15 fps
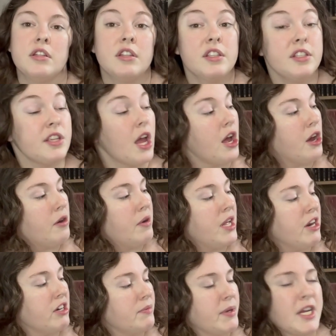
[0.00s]
So
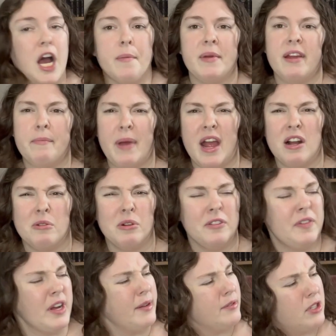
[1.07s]
here's my copy of
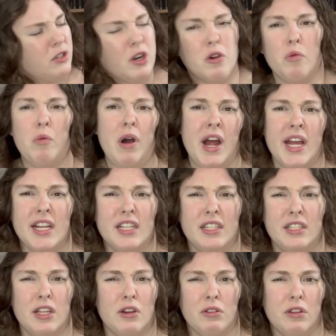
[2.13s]
Beowulf. I don't know why it's
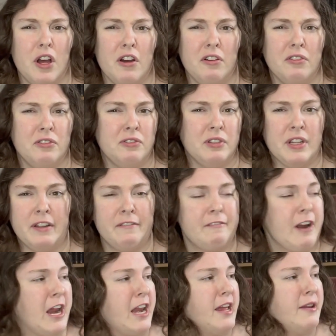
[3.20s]
so lowly
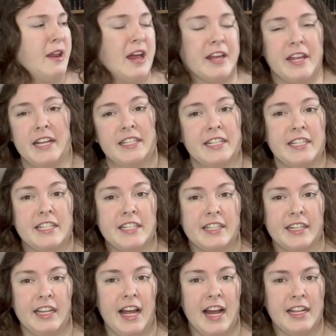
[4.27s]
rated. I guess because it's a
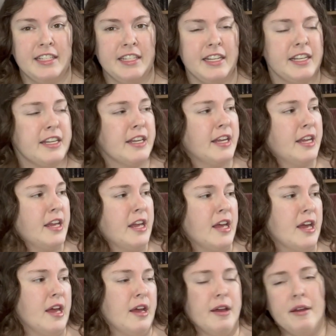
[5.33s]
classic.
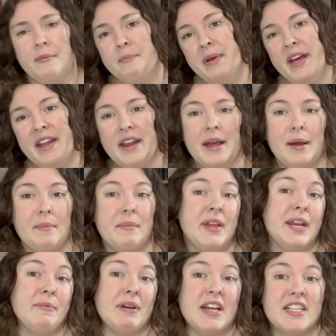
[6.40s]
But
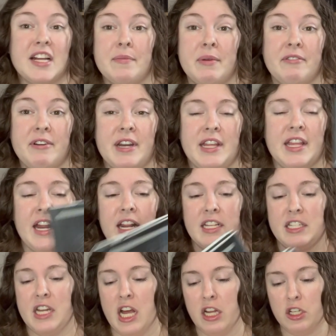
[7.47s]
anyways, I'll be reading that.
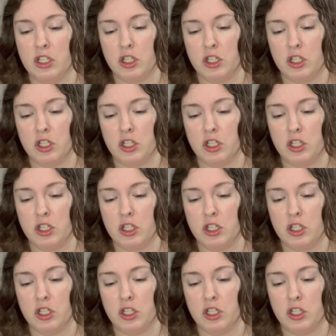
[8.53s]
It's not